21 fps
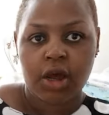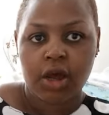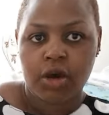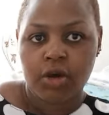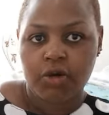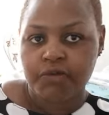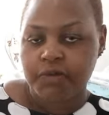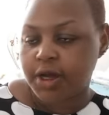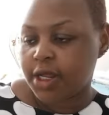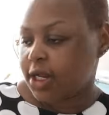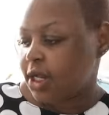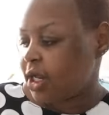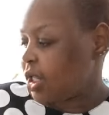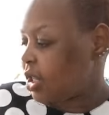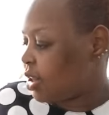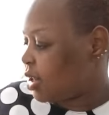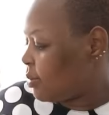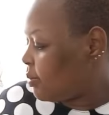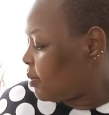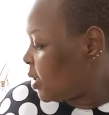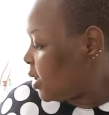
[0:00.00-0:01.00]
of handling
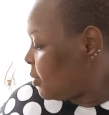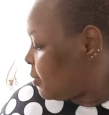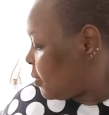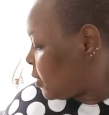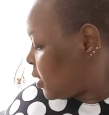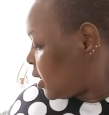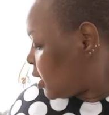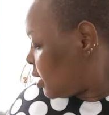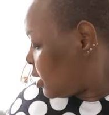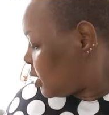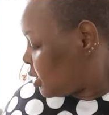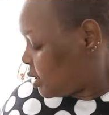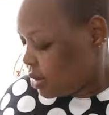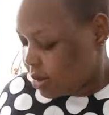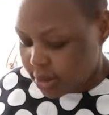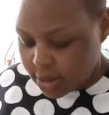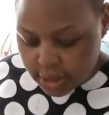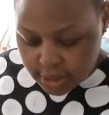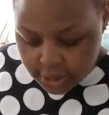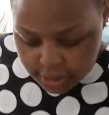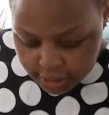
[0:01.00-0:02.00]
the baby
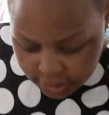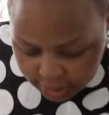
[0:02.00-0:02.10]
and